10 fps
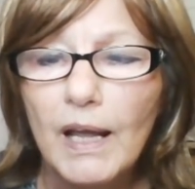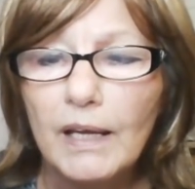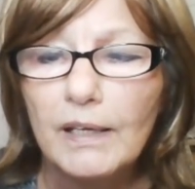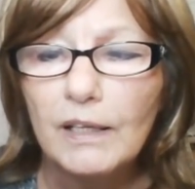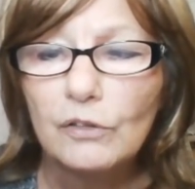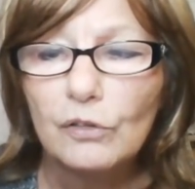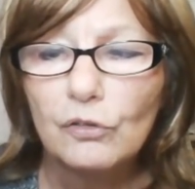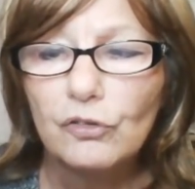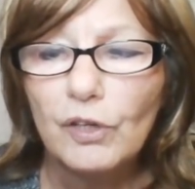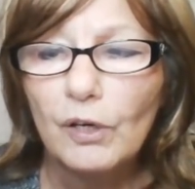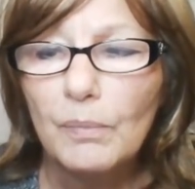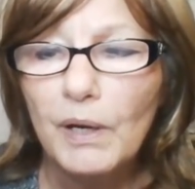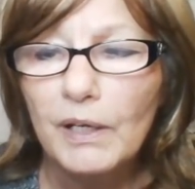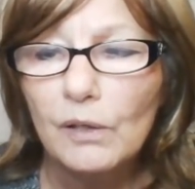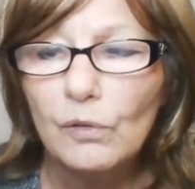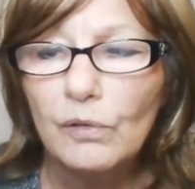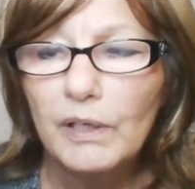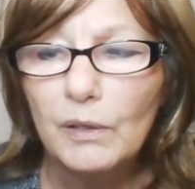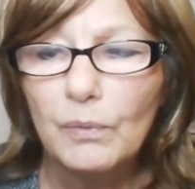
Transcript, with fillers: and I shall share my glory